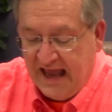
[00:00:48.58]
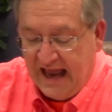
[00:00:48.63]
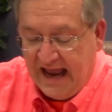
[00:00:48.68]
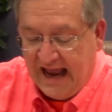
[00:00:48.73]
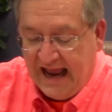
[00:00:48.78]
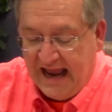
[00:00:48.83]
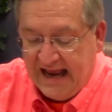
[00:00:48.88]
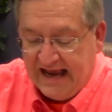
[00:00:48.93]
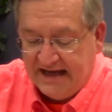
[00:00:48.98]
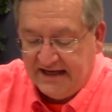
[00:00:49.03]

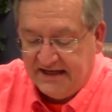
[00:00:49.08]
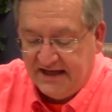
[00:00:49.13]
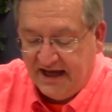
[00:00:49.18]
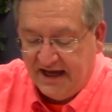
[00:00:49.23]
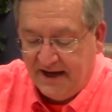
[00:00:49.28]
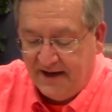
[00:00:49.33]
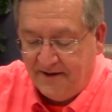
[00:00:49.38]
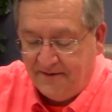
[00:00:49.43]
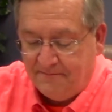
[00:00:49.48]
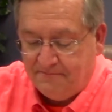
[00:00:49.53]
And
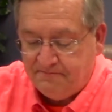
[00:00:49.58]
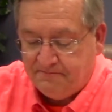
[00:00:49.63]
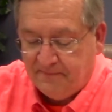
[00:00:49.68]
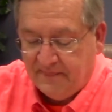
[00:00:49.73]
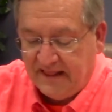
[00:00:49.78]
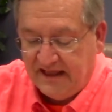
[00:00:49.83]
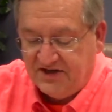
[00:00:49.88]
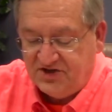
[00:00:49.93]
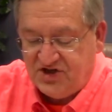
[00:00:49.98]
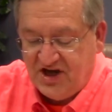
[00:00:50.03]
um,
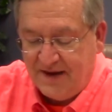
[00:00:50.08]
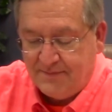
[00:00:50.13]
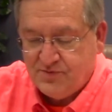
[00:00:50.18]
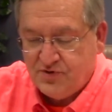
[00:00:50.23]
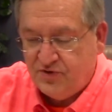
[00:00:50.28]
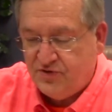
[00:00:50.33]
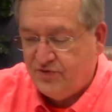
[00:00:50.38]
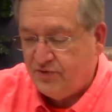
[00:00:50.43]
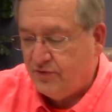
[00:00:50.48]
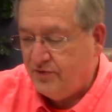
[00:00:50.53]
in
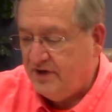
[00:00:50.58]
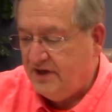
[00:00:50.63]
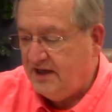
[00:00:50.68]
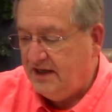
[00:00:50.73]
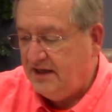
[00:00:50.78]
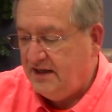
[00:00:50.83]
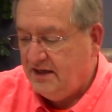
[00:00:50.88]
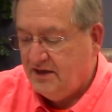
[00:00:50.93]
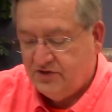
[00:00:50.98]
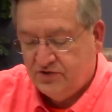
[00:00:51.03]
chapter
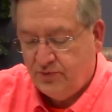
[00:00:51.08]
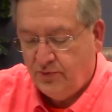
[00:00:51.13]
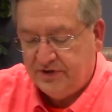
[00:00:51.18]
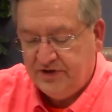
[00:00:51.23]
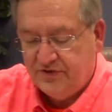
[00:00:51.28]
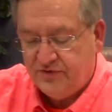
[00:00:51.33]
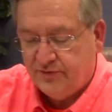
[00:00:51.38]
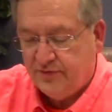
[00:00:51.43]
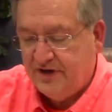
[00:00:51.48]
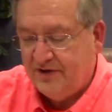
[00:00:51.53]
3,
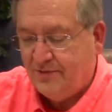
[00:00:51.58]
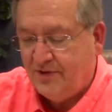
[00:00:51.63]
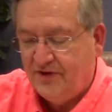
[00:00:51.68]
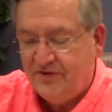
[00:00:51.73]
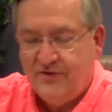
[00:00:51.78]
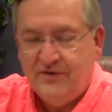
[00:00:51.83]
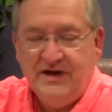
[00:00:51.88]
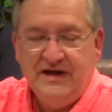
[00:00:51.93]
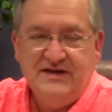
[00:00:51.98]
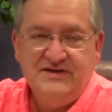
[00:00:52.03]
23,
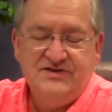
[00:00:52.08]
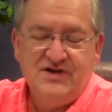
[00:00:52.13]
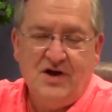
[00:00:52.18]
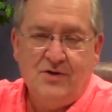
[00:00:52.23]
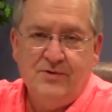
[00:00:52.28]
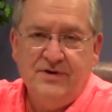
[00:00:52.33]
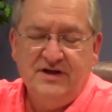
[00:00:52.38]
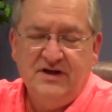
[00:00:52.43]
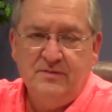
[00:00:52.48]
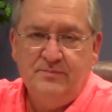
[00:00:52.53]
rather, he's
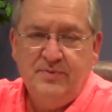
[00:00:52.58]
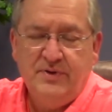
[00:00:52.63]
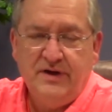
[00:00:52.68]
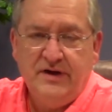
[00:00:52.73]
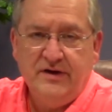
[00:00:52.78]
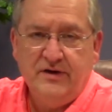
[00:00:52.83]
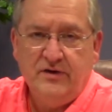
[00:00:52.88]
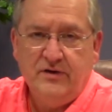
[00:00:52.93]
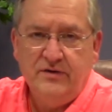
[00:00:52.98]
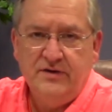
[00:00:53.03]
already
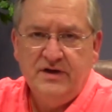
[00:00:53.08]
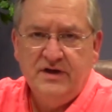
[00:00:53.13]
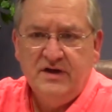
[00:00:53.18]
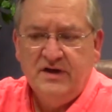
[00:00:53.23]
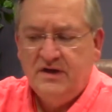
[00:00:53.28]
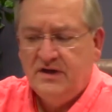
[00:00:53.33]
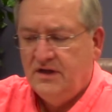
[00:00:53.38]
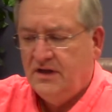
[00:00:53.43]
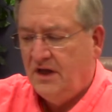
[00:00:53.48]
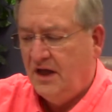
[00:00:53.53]
appeared
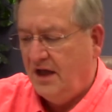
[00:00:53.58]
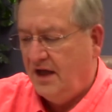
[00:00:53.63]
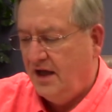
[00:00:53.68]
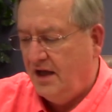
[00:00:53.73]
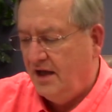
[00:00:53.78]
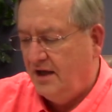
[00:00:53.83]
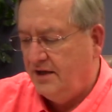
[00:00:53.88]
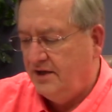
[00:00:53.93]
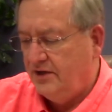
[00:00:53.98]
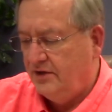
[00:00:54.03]

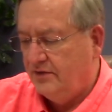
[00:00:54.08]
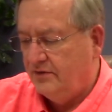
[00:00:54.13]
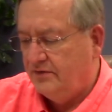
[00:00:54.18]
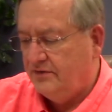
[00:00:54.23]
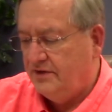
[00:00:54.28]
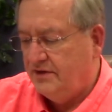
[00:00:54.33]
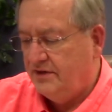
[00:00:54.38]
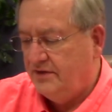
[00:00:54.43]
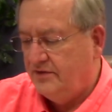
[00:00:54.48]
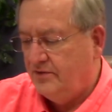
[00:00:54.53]
uh, you
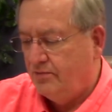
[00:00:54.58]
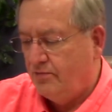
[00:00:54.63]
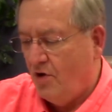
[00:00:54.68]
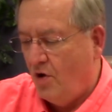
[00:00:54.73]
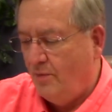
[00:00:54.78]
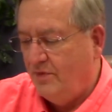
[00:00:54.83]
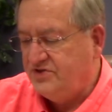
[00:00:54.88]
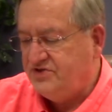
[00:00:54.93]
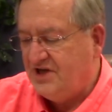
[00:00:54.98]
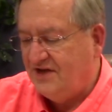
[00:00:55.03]
know, the
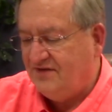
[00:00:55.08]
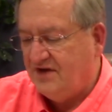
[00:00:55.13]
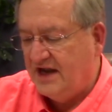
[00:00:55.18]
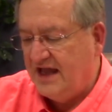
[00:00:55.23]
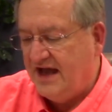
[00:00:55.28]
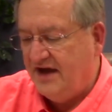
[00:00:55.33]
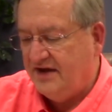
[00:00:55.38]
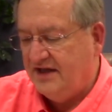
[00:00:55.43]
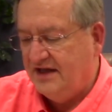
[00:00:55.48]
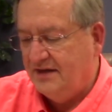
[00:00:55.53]
Romans have
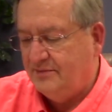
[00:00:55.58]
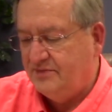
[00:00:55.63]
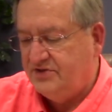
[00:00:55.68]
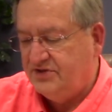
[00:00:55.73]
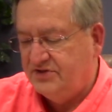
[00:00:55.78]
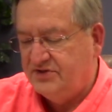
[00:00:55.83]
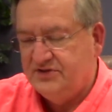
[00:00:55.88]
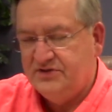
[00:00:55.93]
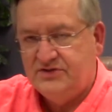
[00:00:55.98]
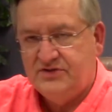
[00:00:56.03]
allowed him
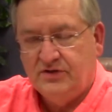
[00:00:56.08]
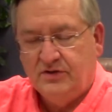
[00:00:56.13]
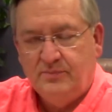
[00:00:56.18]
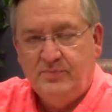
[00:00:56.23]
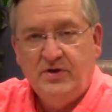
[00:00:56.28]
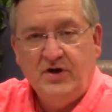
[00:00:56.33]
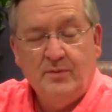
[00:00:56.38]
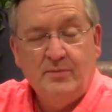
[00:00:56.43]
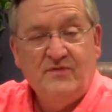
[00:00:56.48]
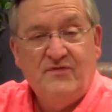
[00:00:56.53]
to, to
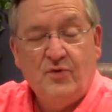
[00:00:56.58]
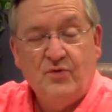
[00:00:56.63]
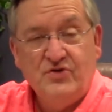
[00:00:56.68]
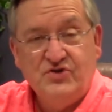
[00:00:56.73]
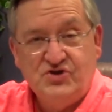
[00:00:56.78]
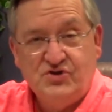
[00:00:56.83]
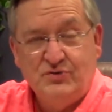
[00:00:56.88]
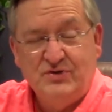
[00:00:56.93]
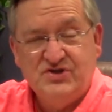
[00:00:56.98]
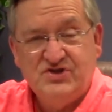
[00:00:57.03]
appear before the
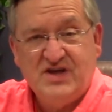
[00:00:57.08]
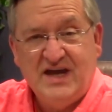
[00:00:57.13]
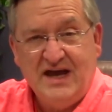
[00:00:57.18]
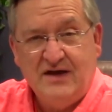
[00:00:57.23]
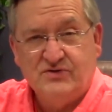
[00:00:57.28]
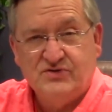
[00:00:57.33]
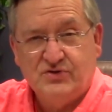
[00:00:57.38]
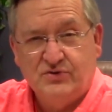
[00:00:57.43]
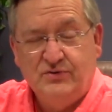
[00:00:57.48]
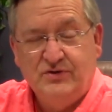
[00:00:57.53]
Jewish
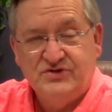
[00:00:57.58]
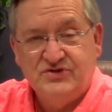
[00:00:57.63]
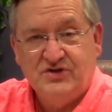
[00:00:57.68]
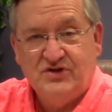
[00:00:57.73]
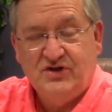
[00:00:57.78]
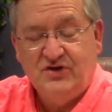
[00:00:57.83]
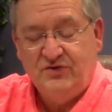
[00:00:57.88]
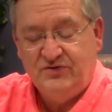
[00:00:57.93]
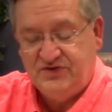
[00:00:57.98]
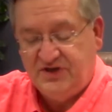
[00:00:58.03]
council who is
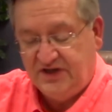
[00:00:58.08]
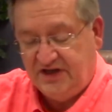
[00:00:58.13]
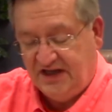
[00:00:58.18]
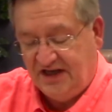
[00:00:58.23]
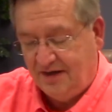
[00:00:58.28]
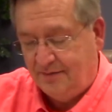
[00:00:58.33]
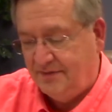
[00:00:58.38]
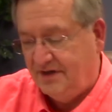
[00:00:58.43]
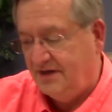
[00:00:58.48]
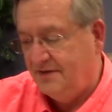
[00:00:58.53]
accusing
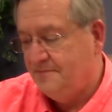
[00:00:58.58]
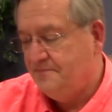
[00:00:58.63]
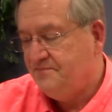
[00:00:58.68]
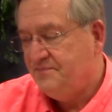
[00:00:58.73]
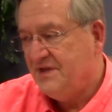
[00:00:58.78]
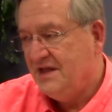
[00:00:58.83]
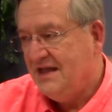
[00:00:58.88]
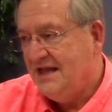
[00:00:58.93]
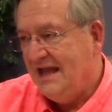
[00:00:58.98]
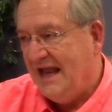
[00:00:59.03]
him, and
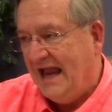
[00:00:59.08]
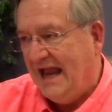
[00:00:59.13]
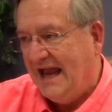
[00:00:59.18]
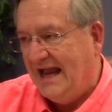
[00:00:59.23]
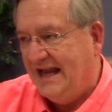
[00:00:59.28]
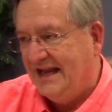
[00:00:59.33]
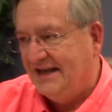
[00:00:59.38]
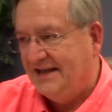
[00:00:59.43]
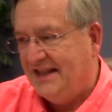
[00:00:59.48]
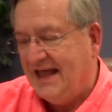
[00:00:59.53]

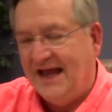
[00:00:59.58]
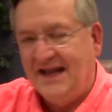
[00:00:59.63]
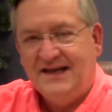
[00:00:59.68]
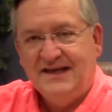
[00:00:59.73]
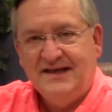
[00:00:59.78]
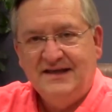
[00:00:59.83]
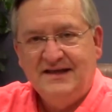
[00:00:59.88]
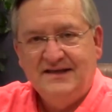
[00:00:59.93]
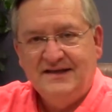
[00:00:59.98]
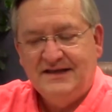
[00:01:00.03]
and
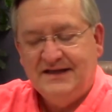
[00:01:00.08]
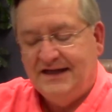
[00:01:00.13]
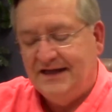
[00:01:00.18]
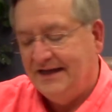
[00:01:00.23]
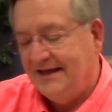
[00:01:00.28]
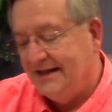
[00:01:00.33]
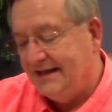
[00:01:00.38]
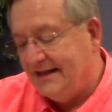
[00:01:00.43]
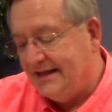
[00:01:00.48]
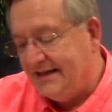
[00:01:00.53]
that
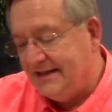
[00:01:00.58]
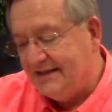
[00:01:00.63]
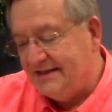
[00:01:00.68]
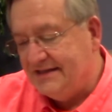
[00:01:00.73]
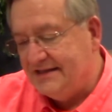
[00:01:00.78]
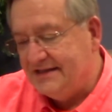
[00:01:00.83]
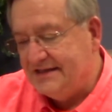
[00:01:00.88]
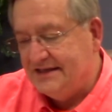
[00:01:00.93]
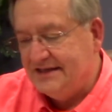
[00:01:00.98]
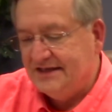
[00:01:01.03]
uh,
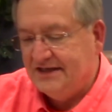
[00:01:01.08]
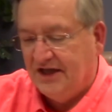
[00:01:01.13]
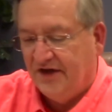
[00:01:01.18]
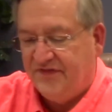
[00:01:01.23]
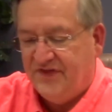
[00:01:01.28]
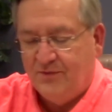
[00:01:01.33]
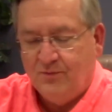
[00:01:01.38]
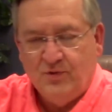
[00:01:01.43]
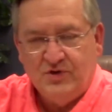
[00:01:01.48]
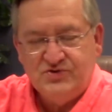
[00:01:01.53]

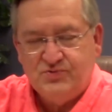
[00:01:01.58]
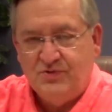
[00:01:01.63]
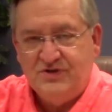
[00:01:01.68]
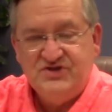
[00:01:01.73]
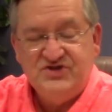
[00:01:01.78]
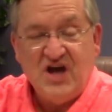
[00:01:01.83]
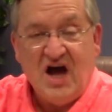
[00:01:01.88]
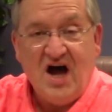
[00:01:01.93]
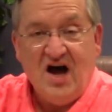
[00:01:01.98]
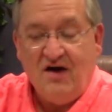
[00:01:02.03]
nothing was
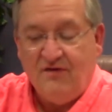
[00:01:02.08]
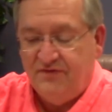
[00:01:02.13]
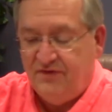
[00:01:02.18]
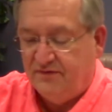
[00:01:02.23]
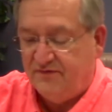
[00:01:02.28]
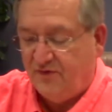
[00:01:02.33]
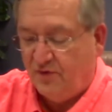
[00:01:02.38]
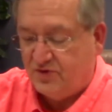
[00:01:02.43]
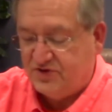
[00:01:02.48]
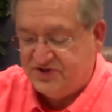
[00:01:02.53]
resolved the
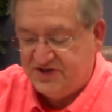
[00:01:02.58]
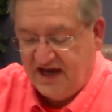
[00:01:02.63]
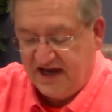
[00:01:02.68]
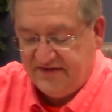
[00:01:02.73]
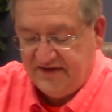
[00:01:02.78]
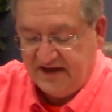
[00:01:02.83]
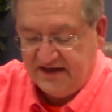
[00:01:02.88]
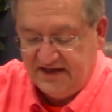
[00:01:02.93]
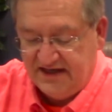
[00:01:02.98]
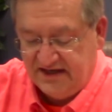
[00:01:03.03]
first day
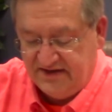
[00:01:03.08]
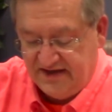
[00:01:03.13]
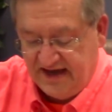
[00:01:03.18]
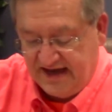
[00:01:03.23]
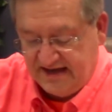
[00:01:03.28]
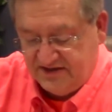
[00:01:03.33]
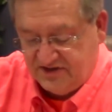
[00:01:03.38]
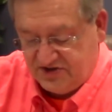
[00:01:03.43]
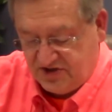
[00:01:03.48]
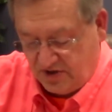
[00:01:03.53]
they did
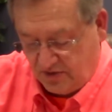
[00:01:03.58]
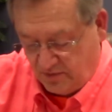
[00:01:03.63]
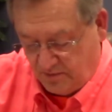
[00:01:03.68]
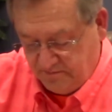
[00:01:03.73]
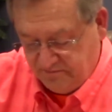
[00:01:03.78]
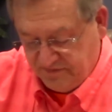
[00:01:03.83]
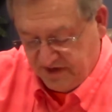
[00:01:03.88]
that, and so